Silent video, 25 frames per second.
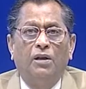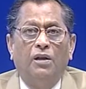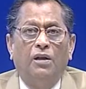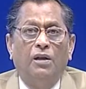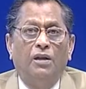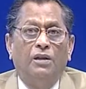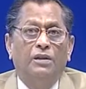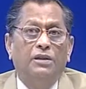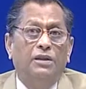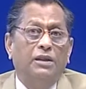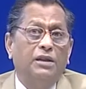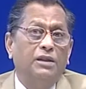
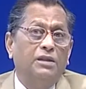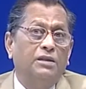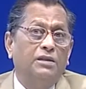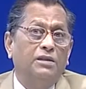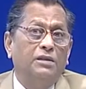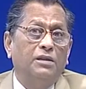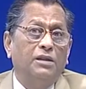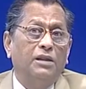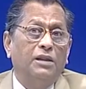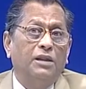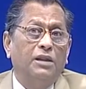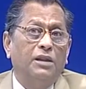This
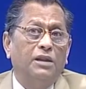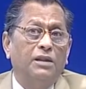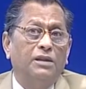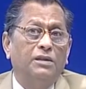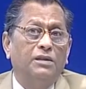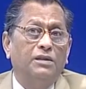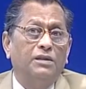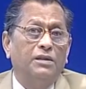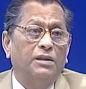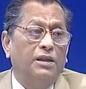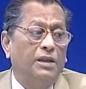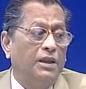
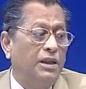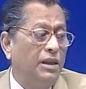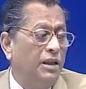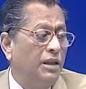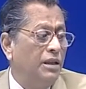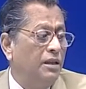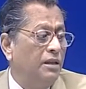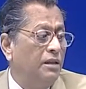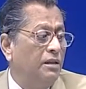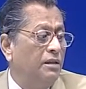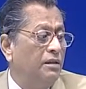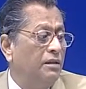is a
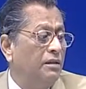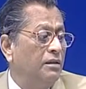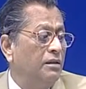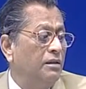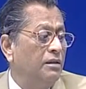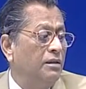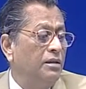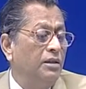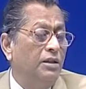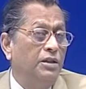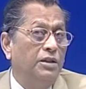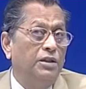
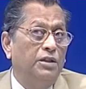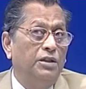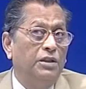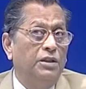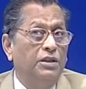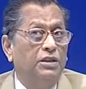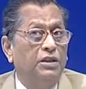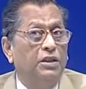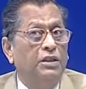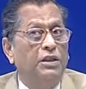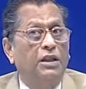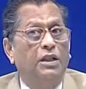
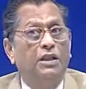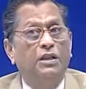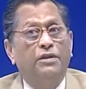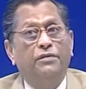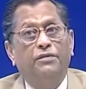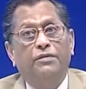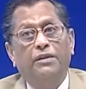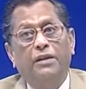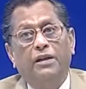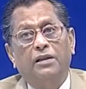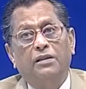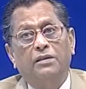regional
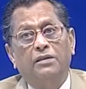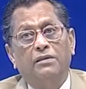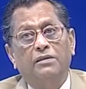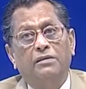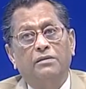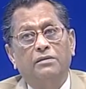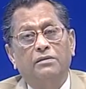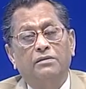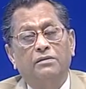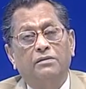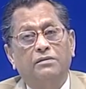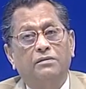effect.
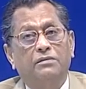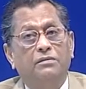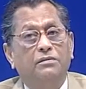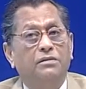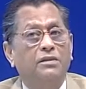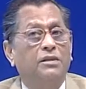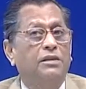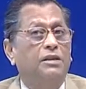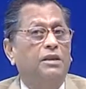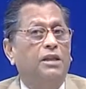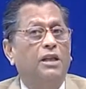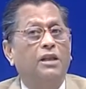
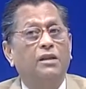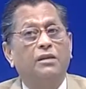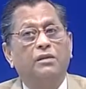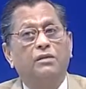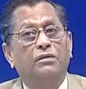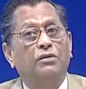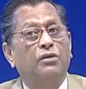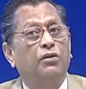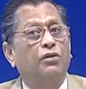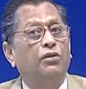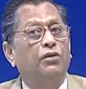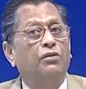It can
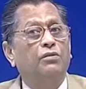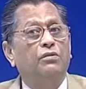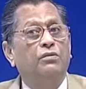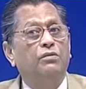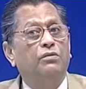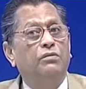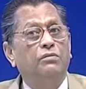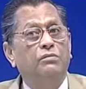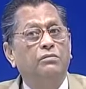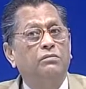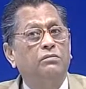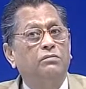go
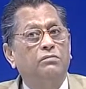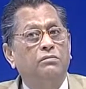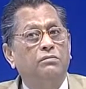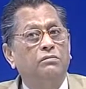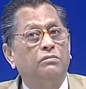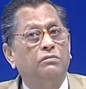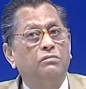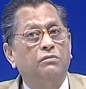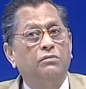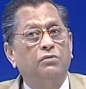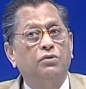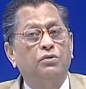
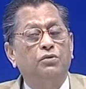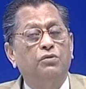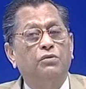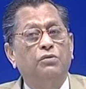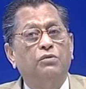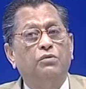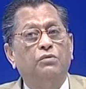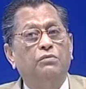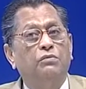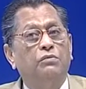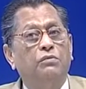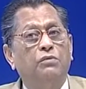to
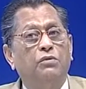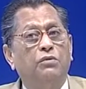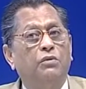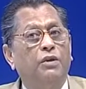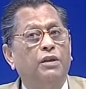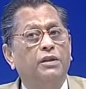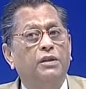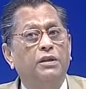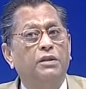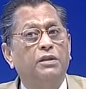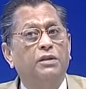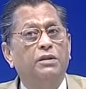
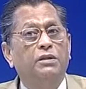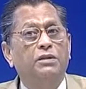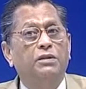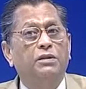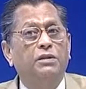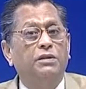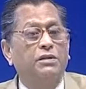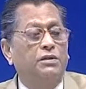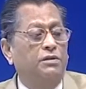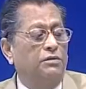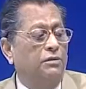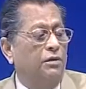quite a
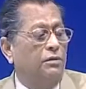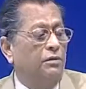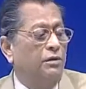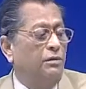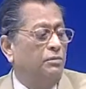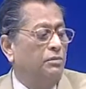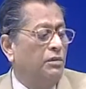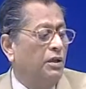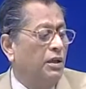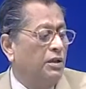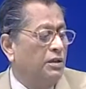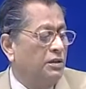distance from the
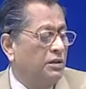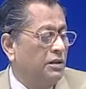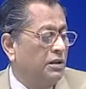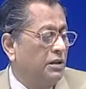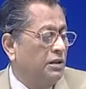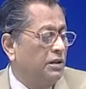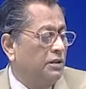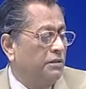plant site.